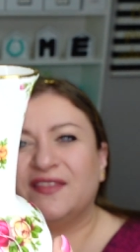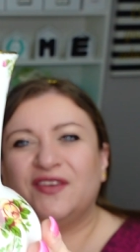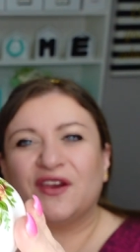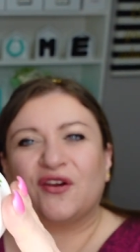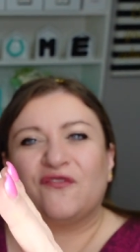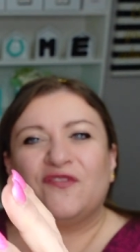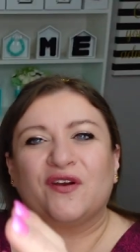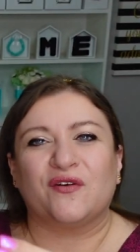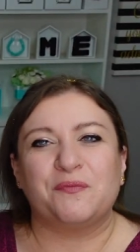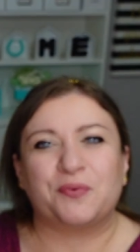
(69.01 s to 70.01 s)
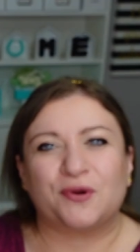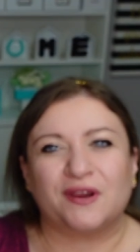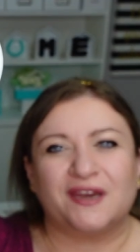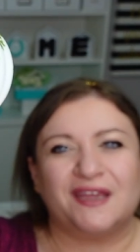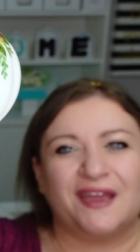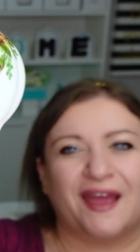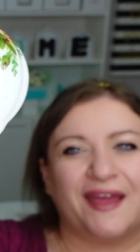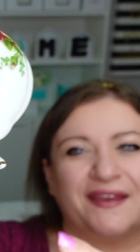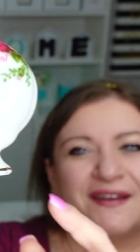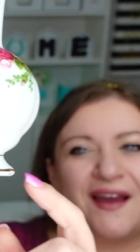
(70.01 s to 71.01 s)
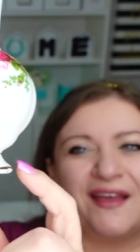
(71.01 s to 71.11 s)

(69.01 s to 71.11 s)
They're very pretty and